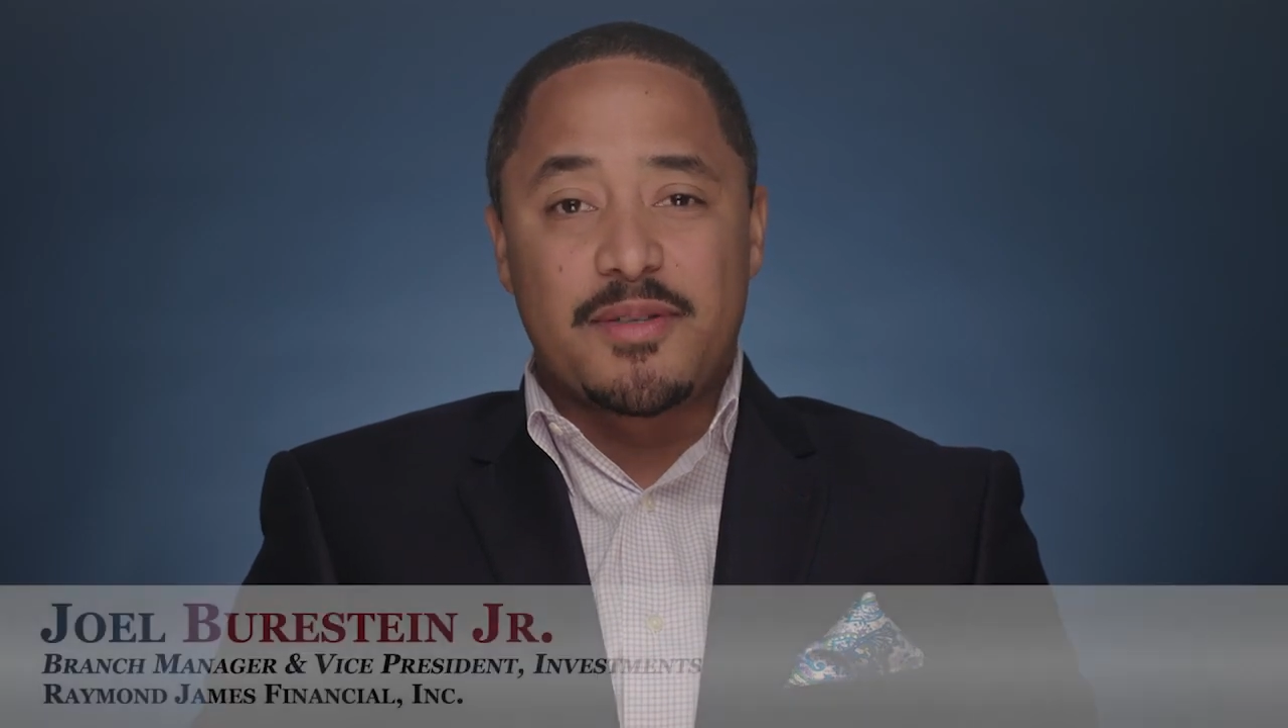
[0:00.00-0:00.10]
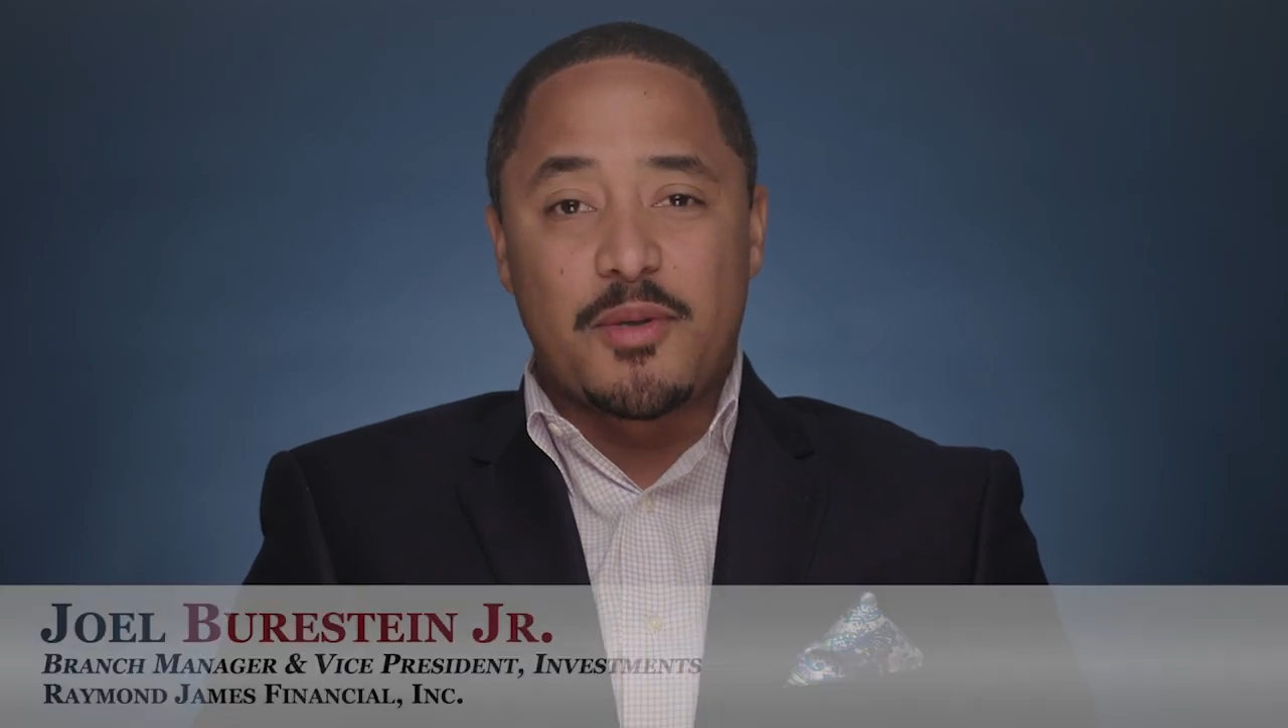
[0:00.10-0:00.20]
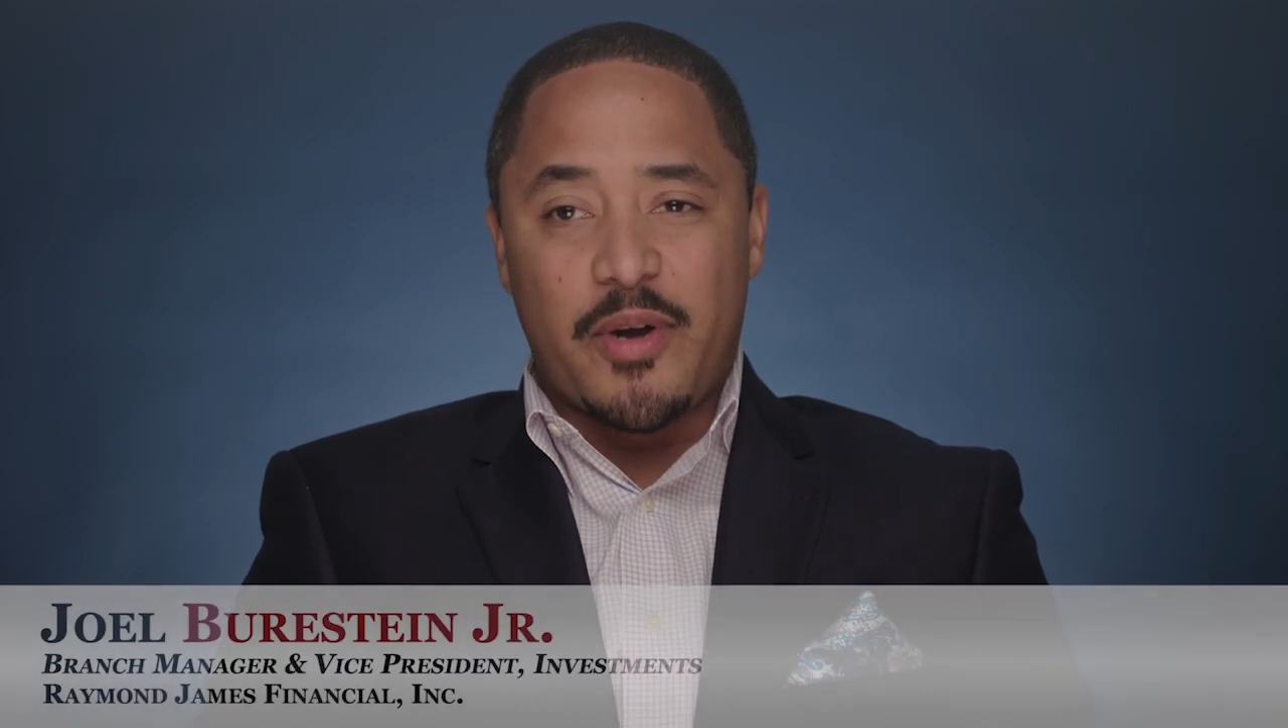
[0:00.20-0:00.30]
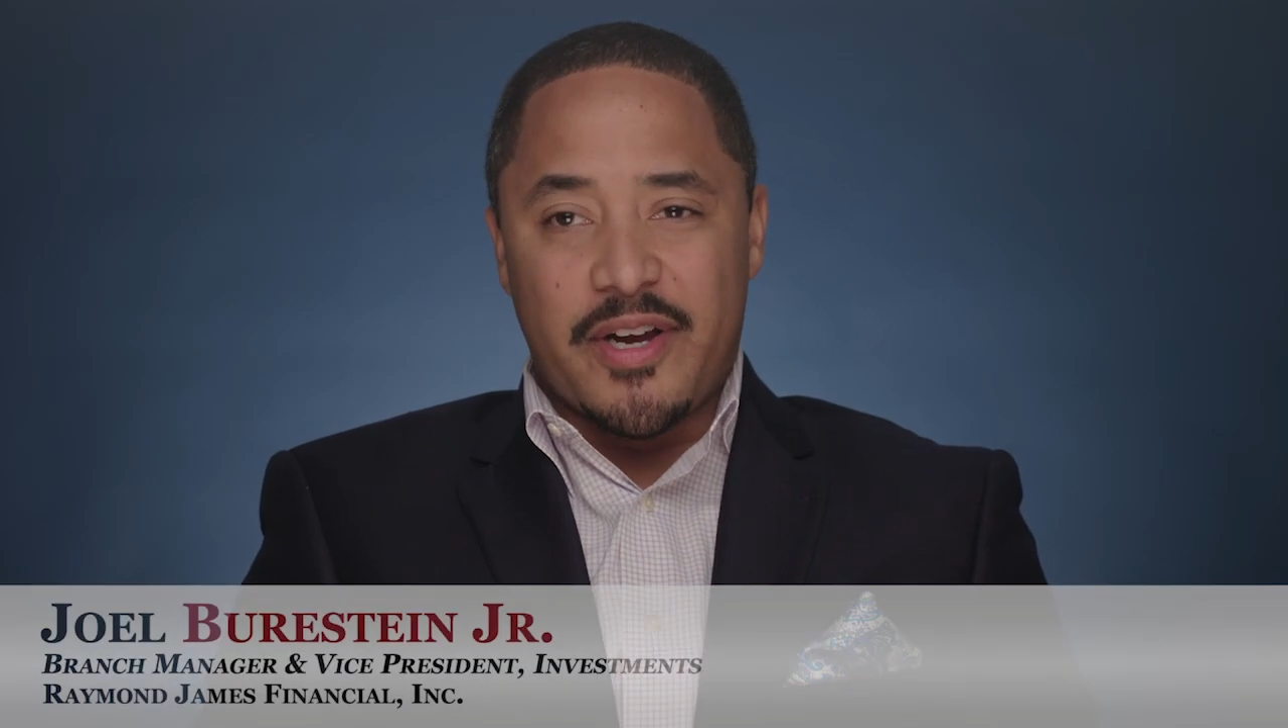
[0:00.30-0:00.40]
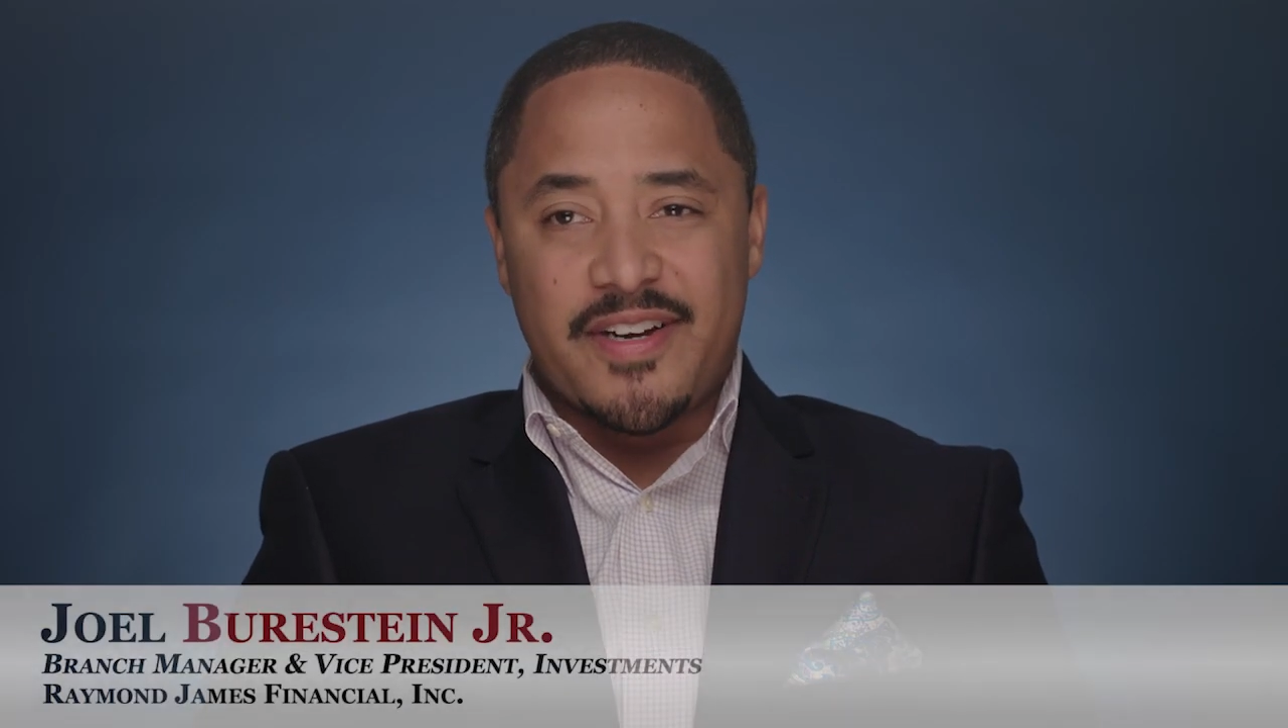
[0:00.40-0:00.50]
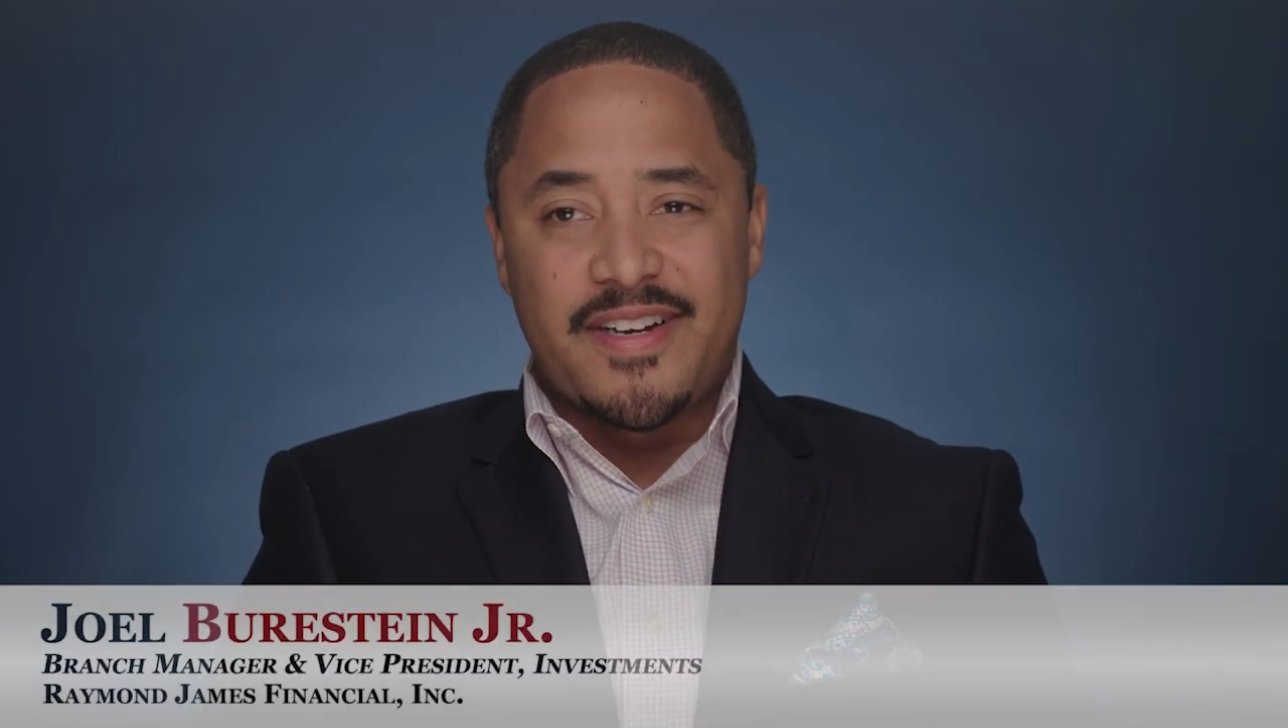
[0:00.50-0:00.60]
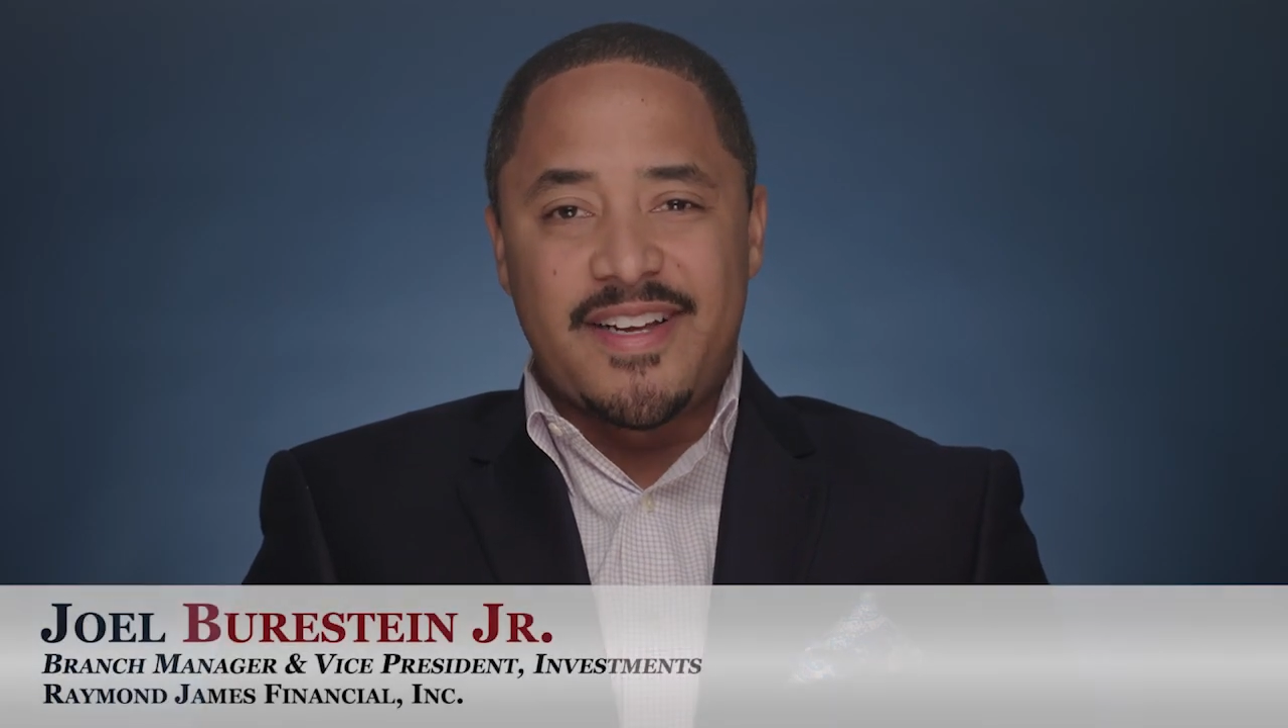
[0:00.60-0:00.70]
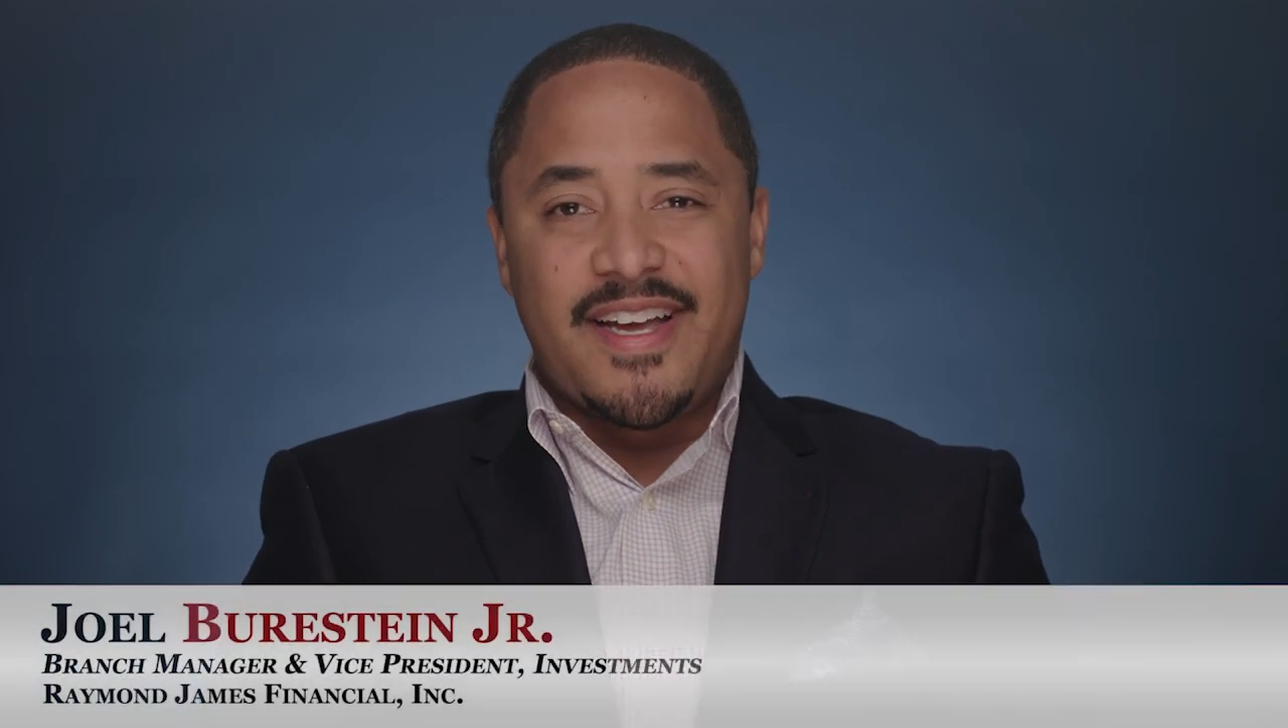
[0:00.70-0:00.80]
lawyer,